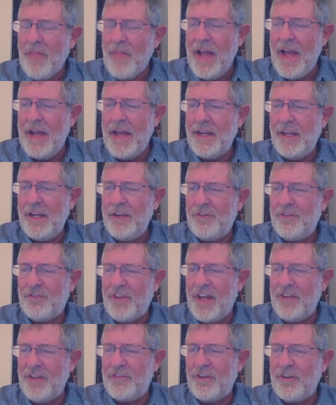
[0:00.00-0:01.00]
And he
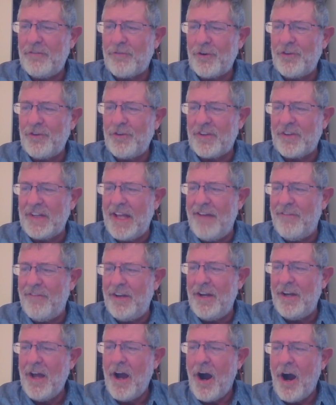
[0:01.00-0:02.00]
says in verse
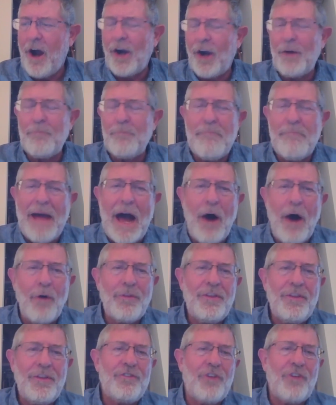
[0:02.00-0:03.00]
11, our
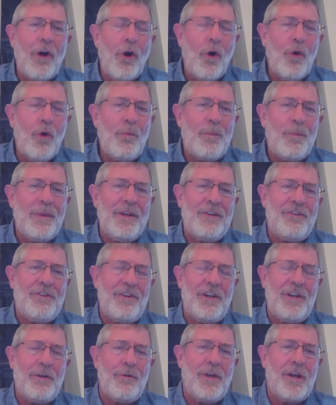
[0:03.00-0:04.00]
mouth is open
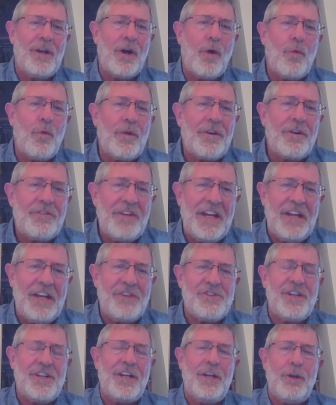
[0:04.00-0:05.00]
to you. You know, we're
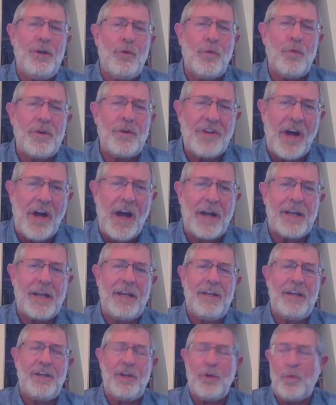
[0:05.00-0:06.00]
teaching you, we're
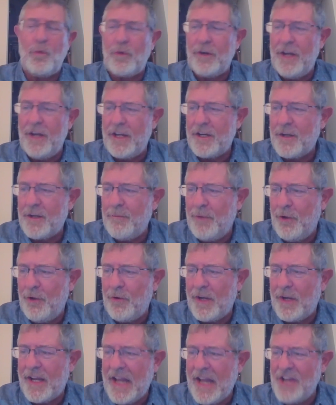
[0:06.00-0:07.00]
talking to you, we're in
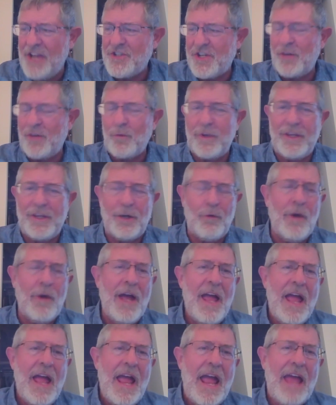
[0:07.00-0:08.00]
communication with you.
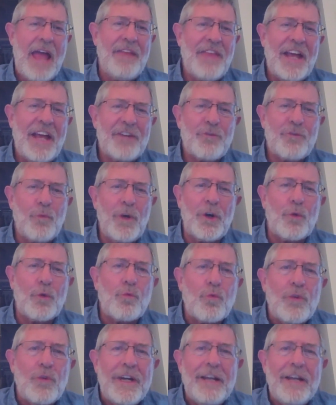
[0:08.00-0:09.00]
And that's where
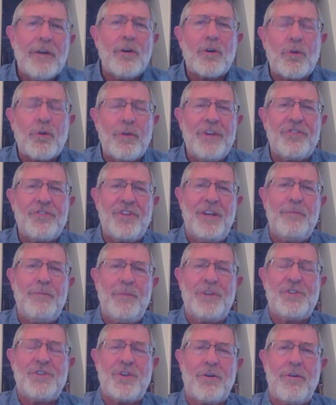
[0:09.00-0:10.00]
real Christian
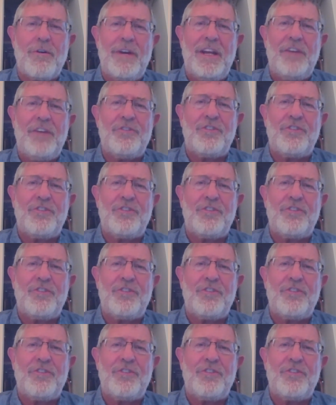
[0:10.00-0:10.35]
maturity